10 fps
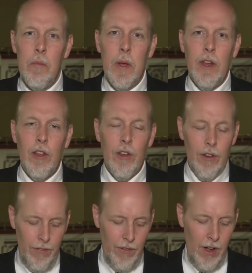pieces
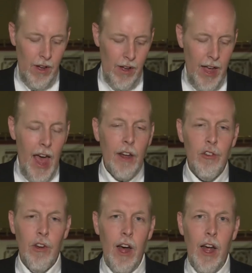of
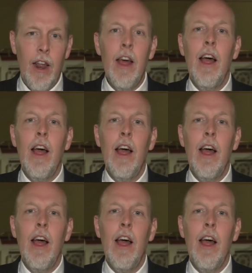action on.